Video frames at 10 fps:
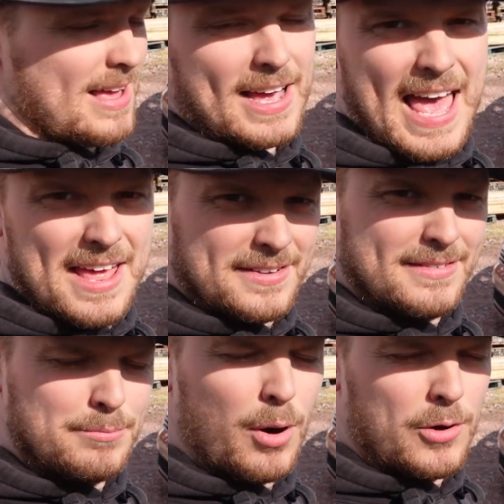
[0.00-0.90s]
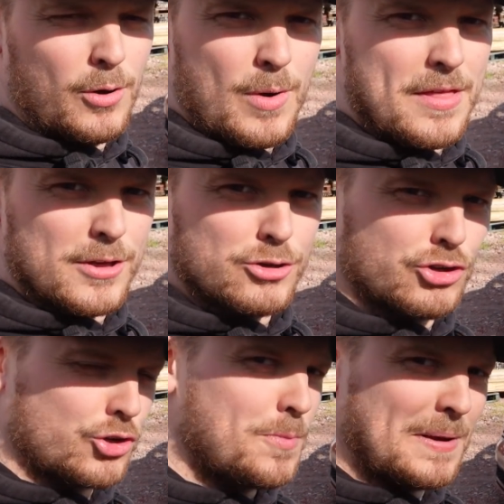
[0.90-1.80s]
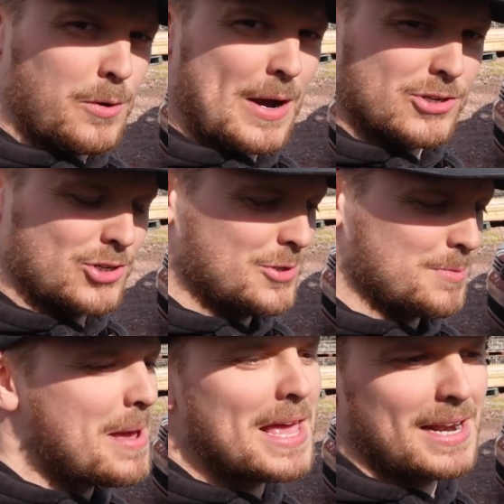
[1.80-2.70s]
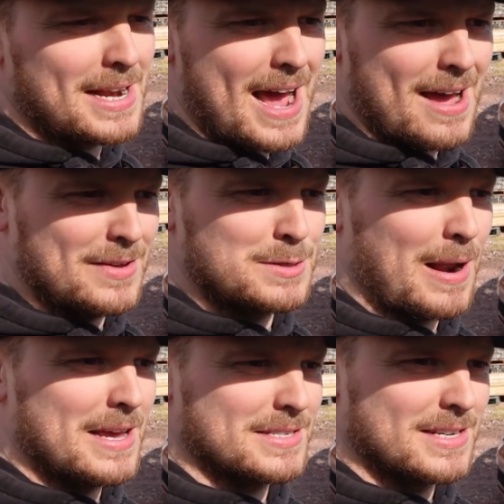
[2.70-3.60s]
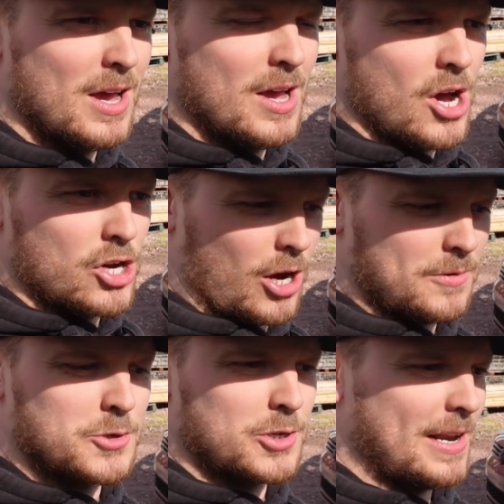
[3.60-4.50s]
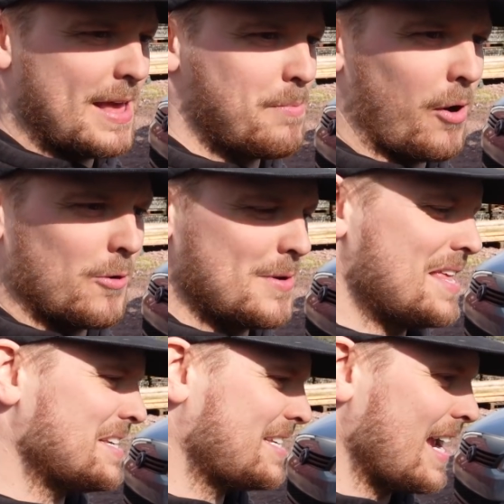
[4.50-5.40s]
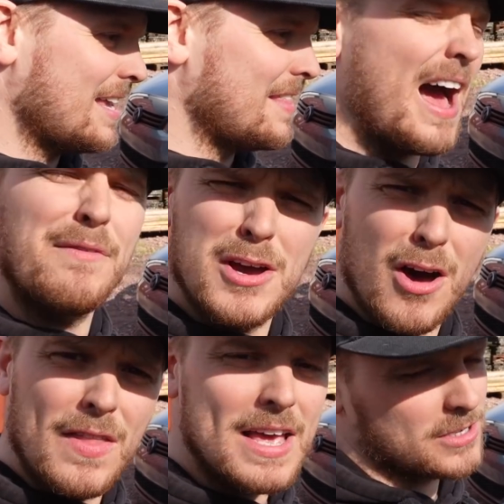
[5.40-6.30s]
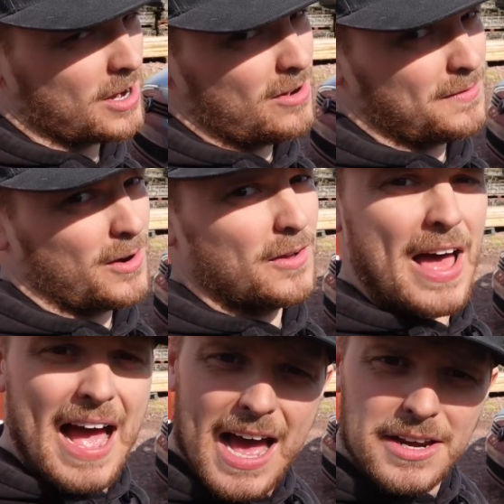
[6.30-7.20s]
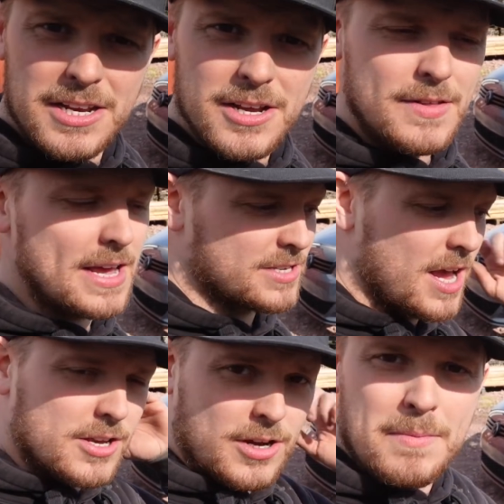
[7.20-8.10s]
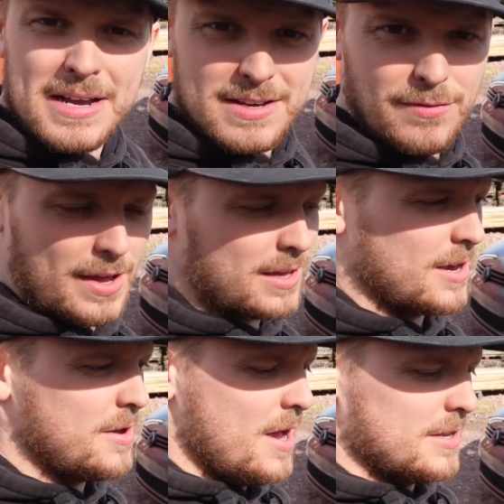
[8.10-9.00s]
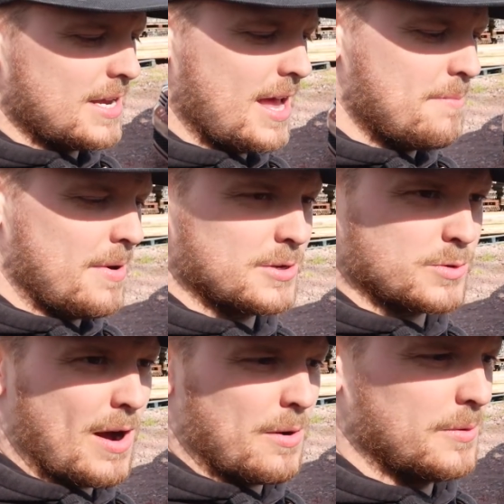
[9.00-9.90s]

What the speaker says: Again, putting up with stupid questions, me in and out of his place, constantly borrowing this, taking that. Have you got this? I can't find that. How do you do this? So massive thank you to him as well.